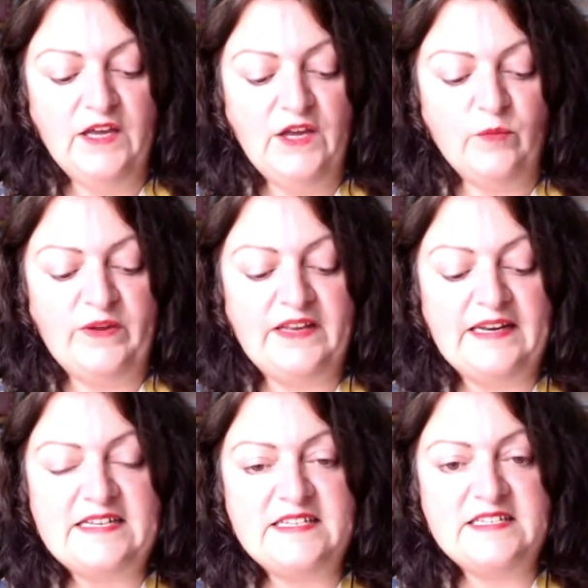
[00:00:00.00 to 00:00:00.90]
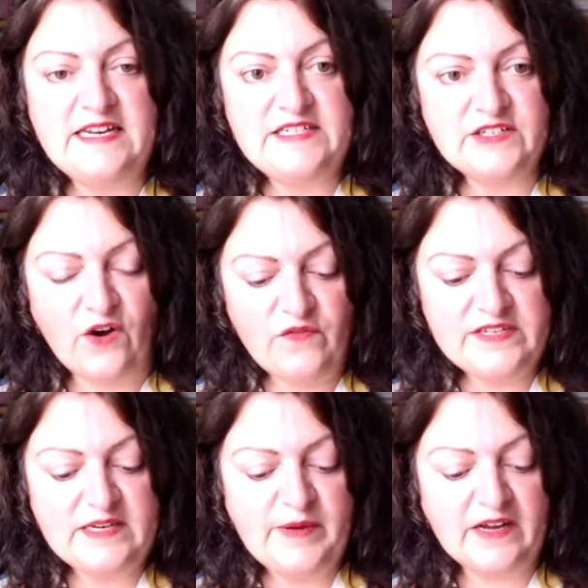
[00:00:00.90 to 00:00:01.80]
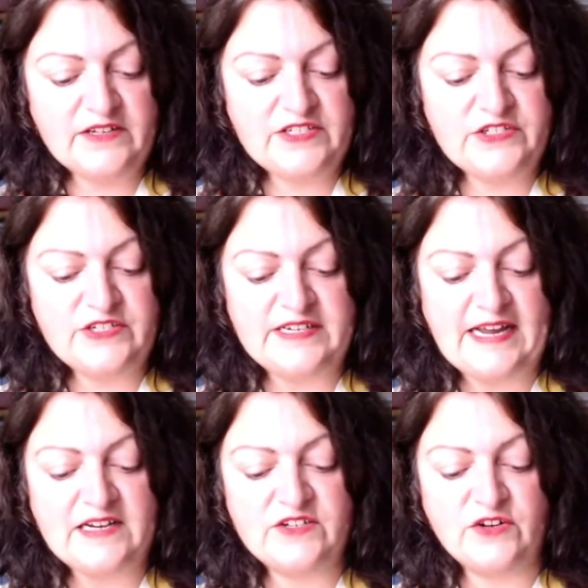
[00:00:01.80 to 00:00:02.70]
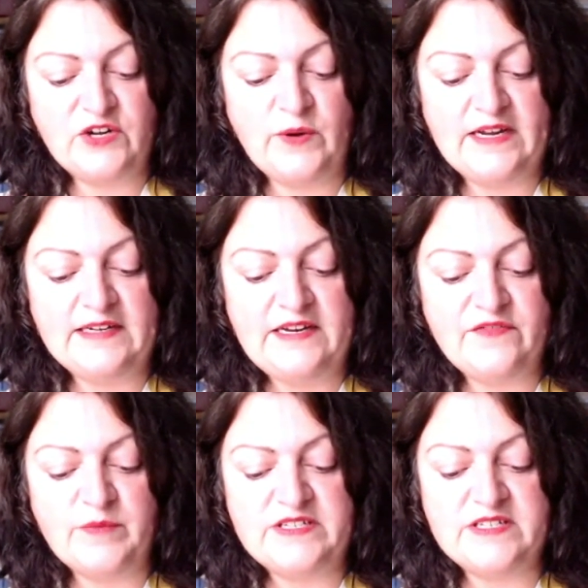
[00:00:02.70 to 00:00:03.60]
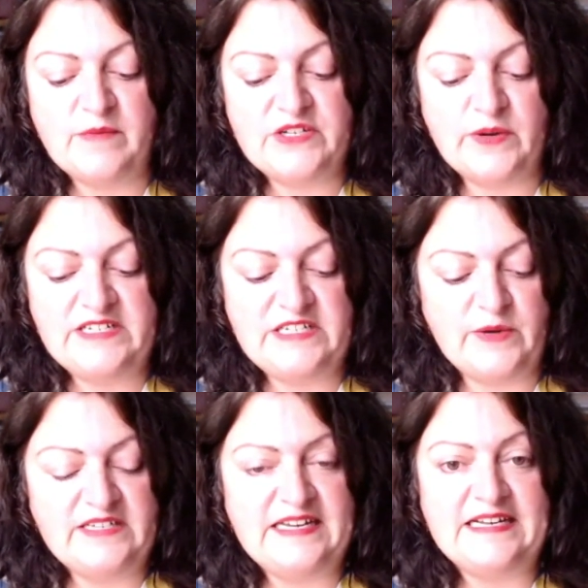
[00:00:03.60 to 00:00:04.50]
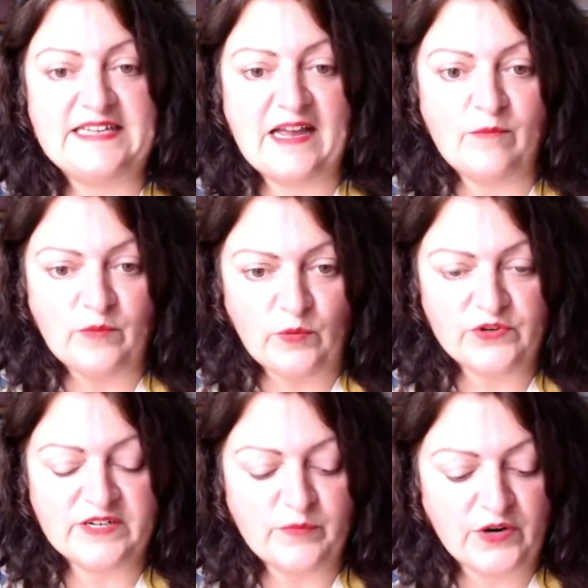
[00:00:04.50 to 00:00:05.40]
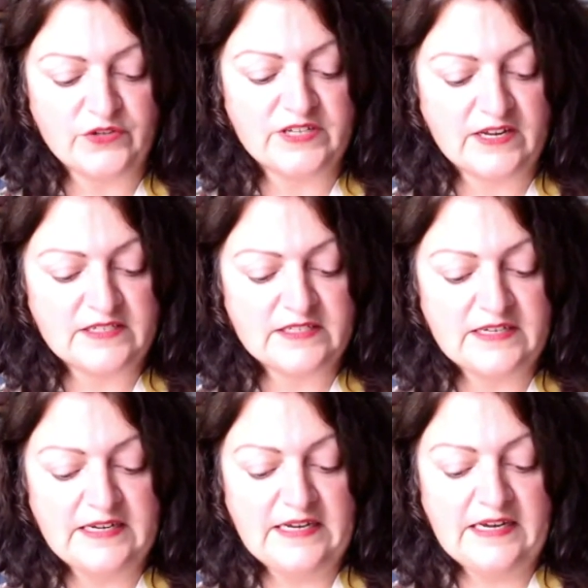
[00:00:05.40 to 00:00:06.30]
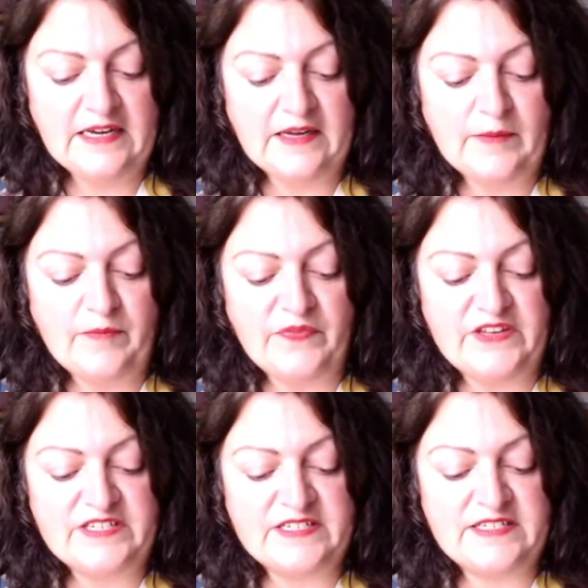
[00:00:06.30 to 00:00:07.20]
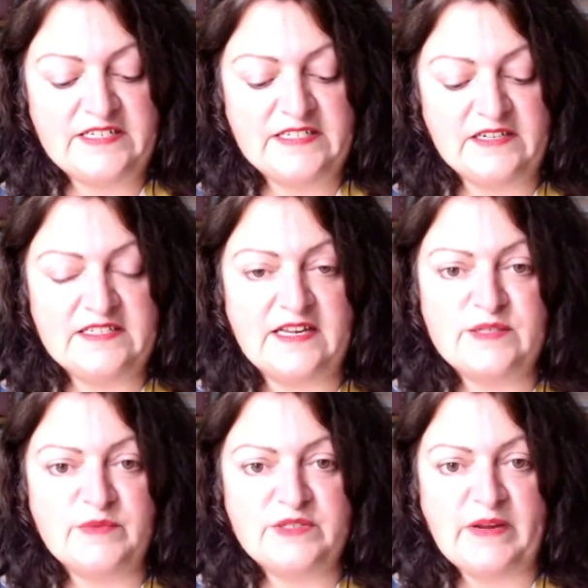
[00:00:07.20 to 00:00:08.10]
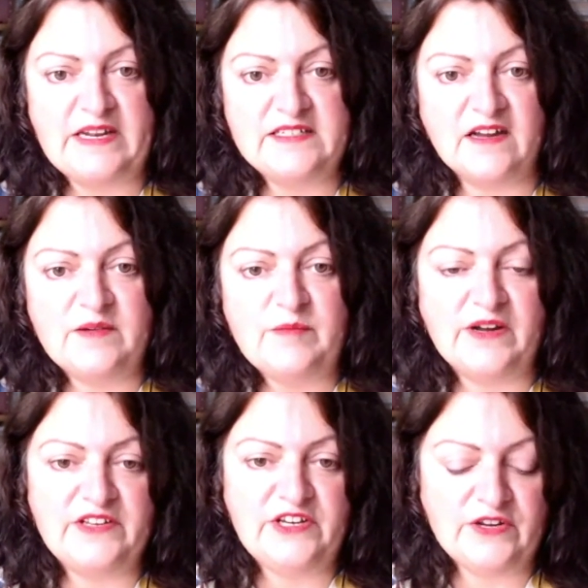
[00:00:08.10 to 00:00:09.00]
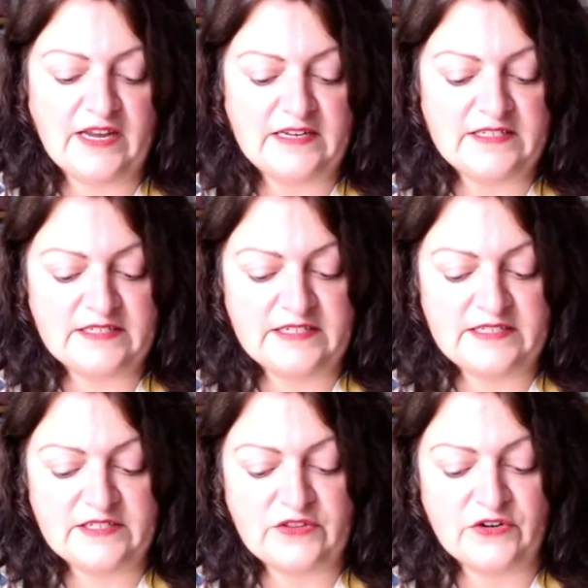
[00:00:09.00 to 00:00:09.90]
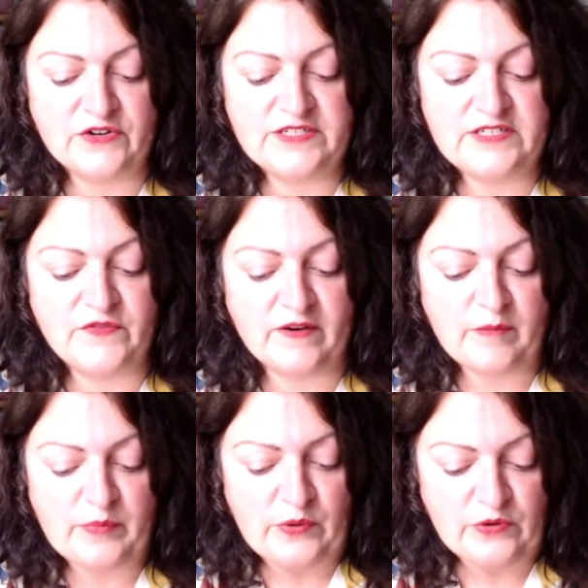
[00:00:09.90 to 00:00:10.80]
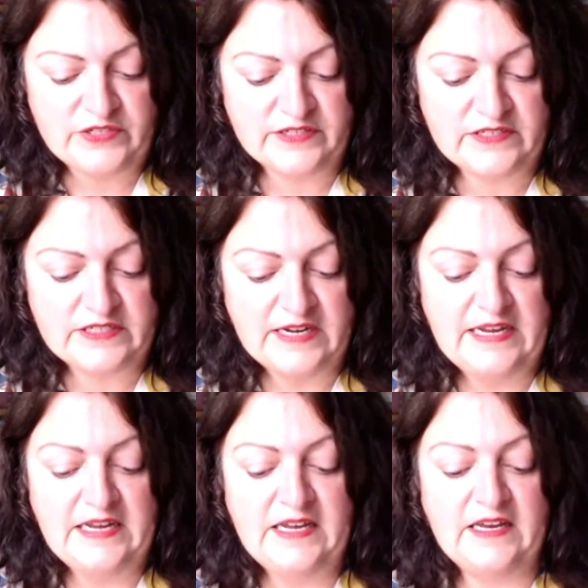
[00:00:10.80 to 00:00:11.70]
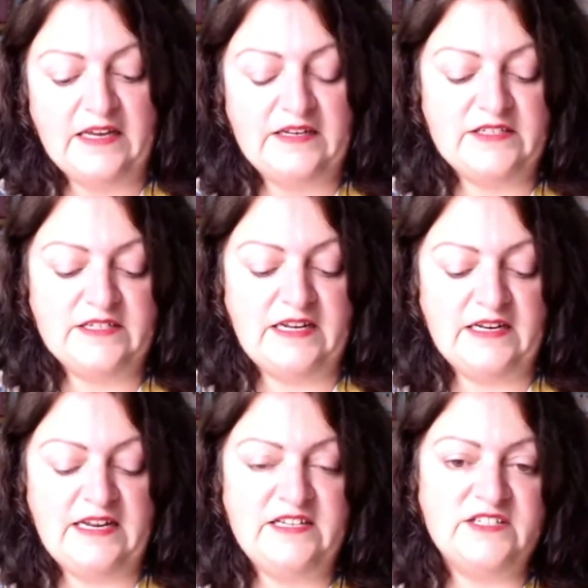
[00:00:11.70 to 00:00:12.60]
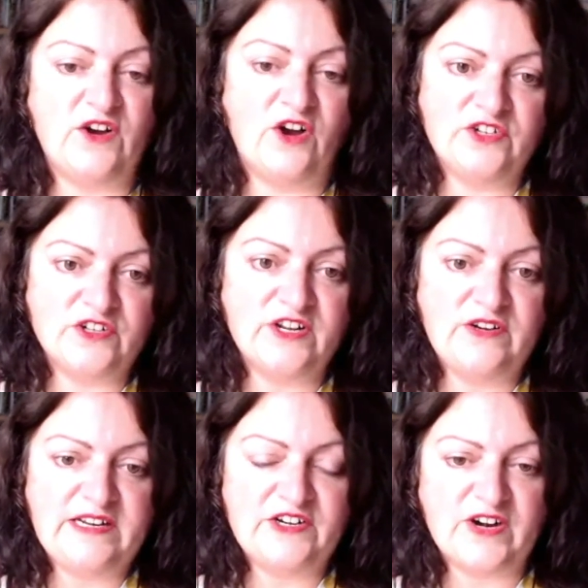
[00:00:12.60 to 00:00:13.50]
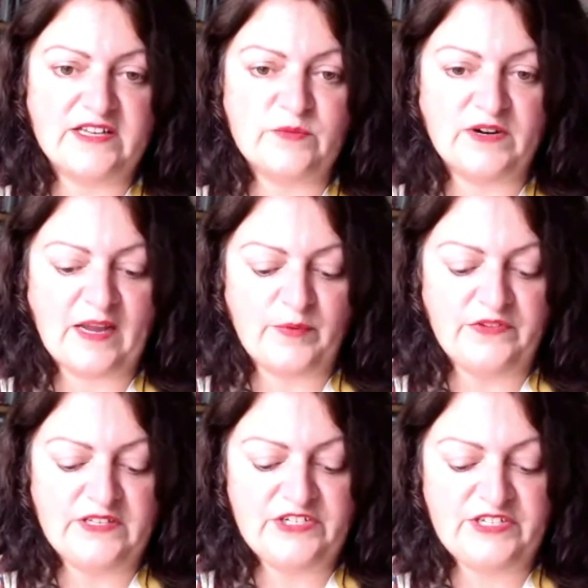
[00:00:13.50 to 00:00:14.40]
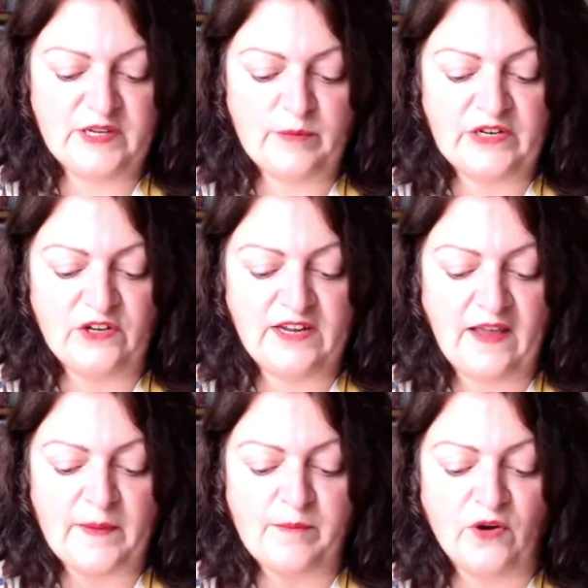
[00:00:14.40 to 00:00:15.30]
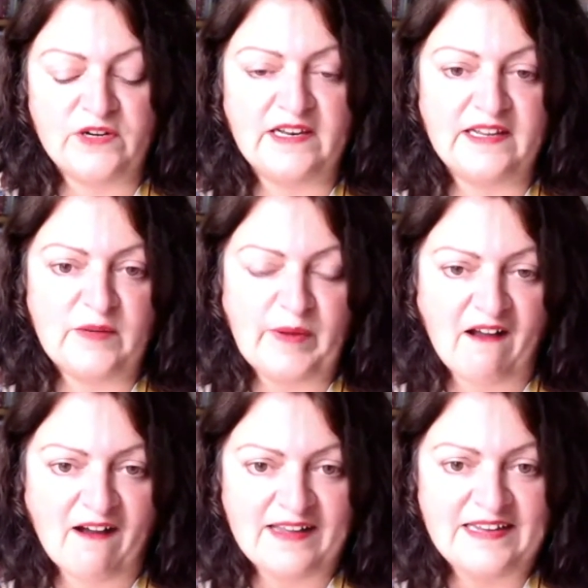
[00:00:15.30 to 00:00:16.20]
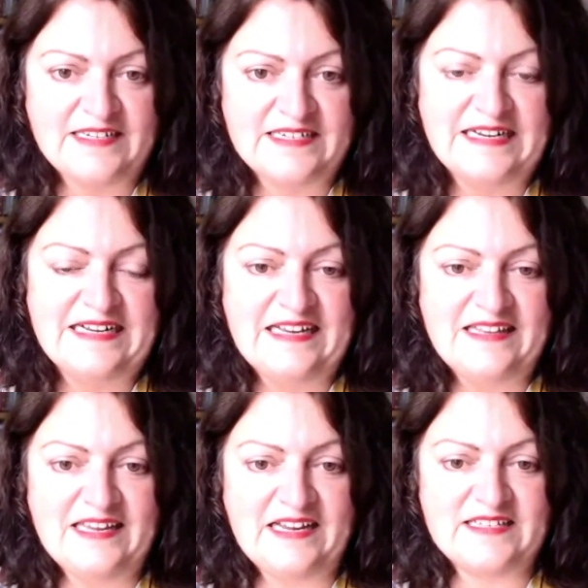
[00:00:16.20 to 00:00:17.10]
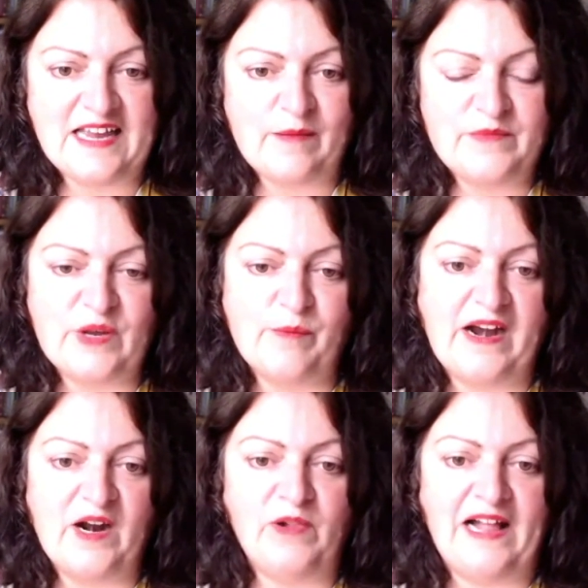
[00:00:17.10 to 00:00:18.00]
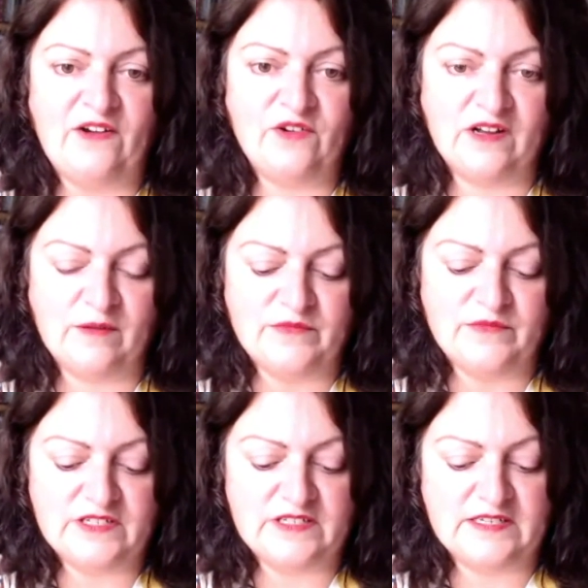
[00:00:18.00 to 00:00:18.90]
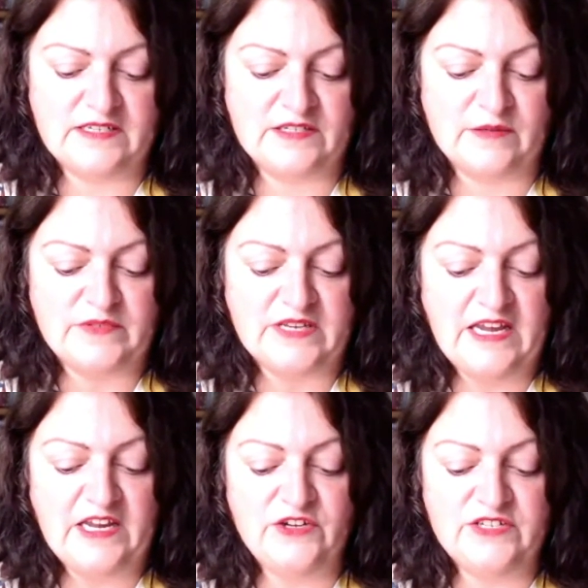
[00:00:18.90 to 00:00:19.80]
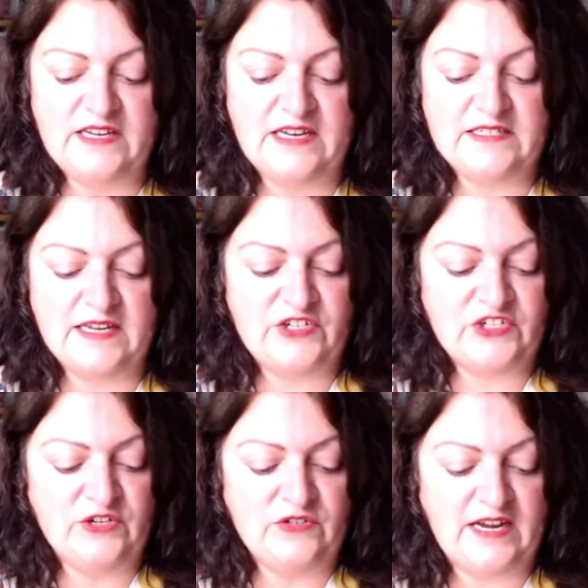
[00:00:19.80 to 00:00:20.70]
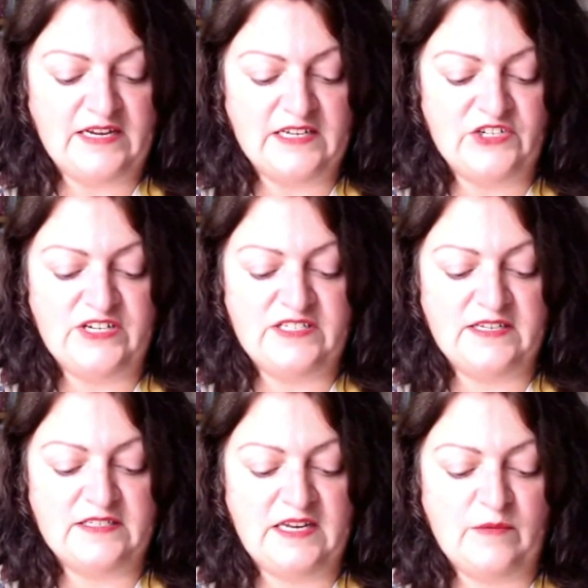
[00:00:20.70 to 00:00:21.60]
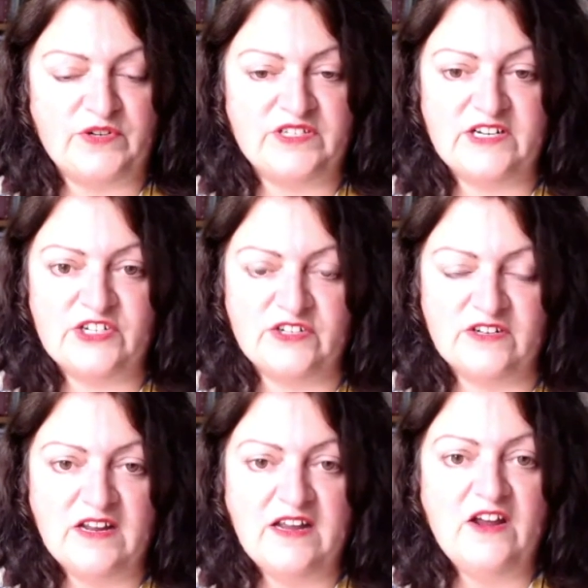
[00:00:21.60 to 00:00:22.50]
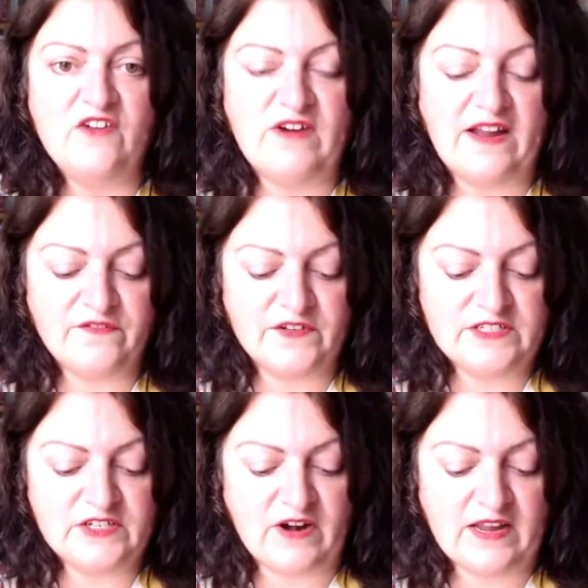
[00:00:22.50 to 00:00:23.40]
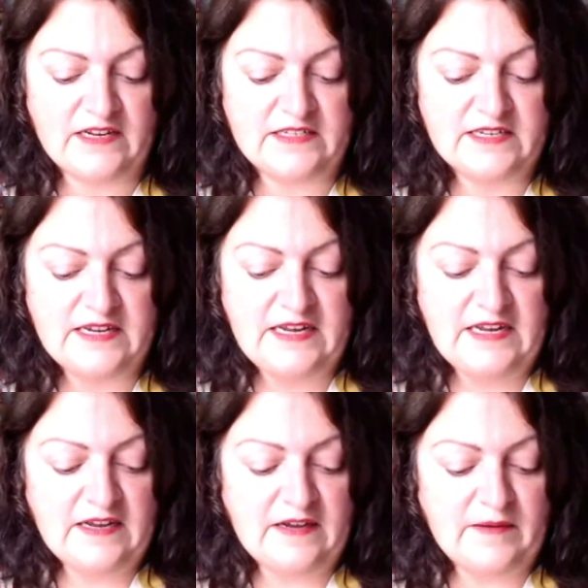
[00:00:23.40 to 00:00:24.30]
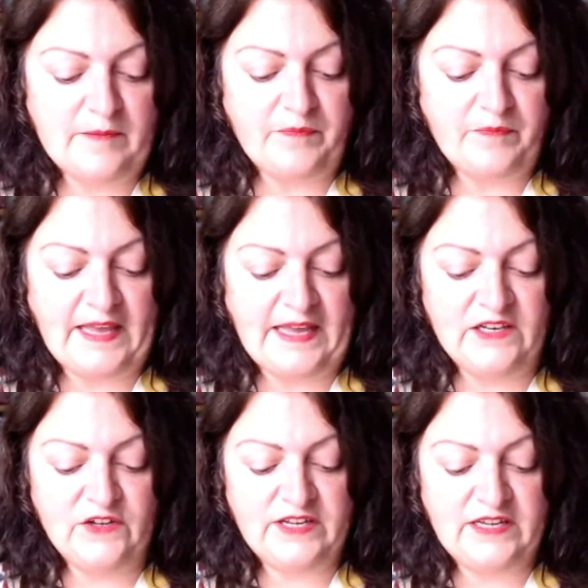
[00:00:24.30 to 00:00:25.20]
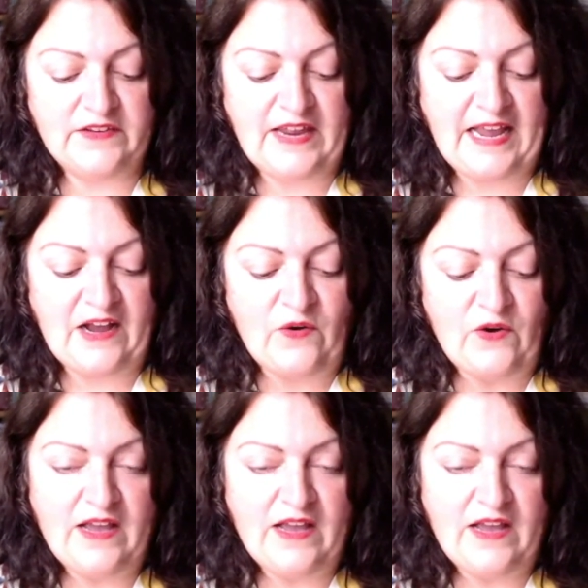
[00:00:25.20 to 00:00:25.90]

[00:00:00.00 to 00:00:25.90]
We think lessons need to obviously be understood and acted on quickly from the summer 2020 exam awarding process. The statistical assessments being done by the UK Statistics Authority is very important, and it needs to not only address what happened this year, but look at the modelling behind the exam's comparable outcomes systems using Key Stage 2 data and GCSE prediction reference grades, and looking at how